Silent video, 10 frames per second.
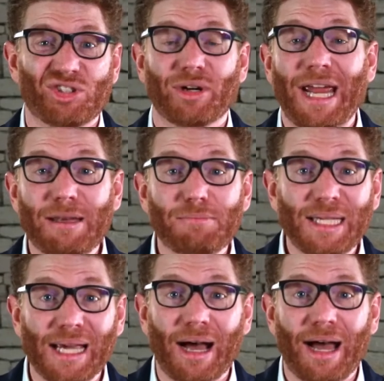as your
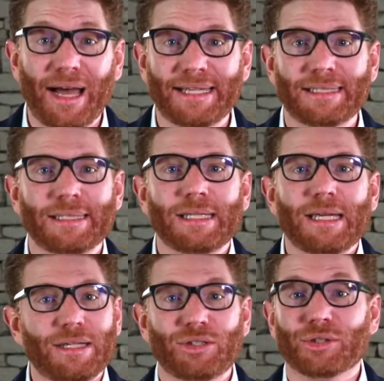NPI,
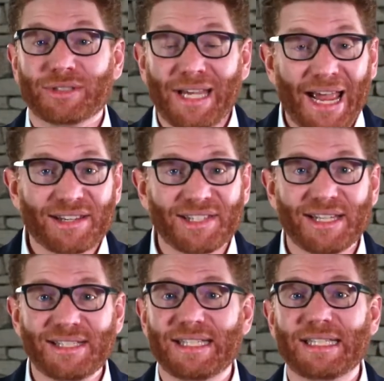your tax
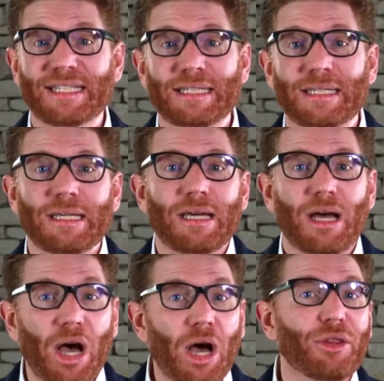ID,
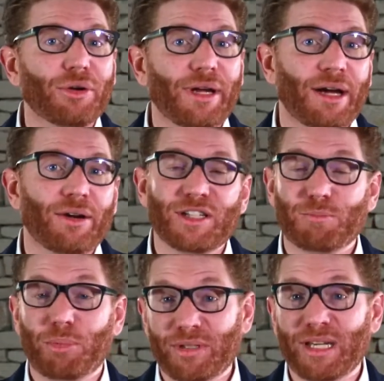other areas,
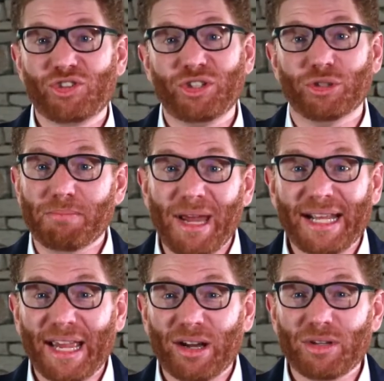potentially your
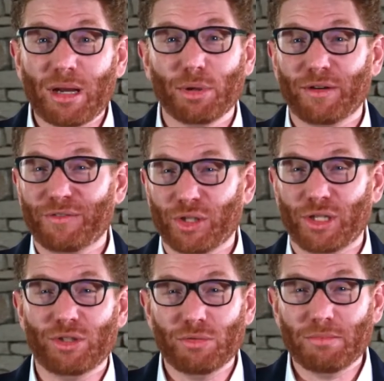Medicare number if you're going
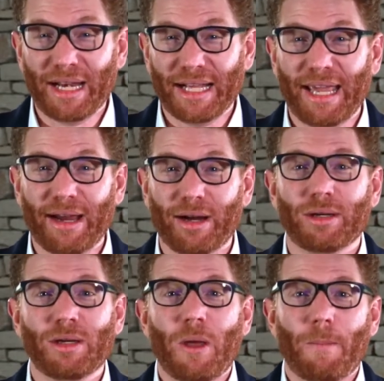to do Medicare.
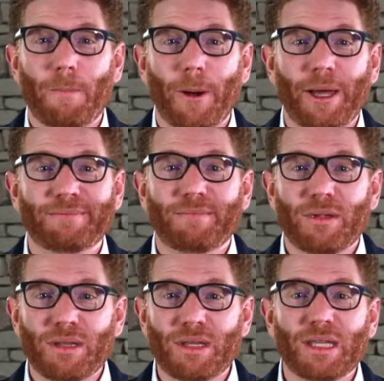But
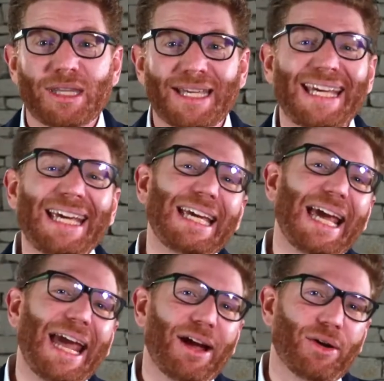the
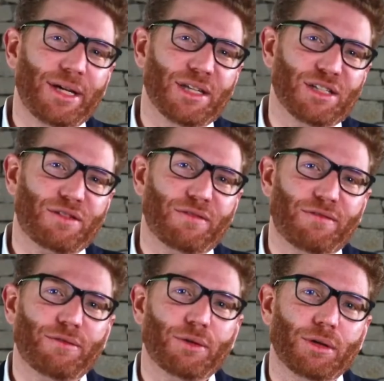key areas
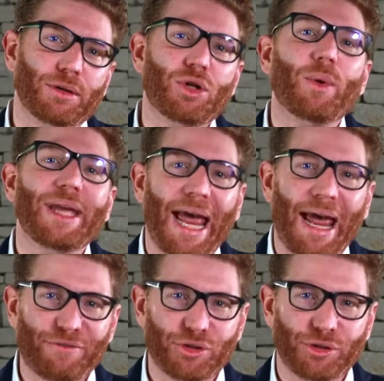for going
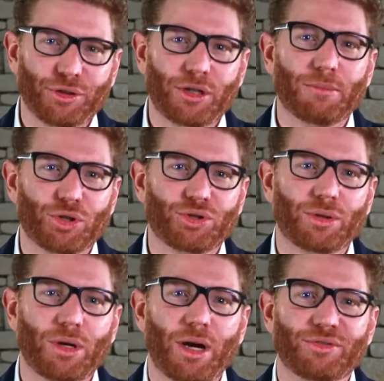after your commercial
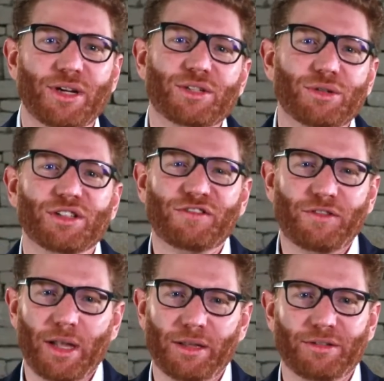contracts are as
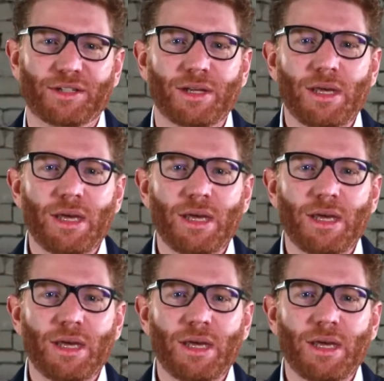follows.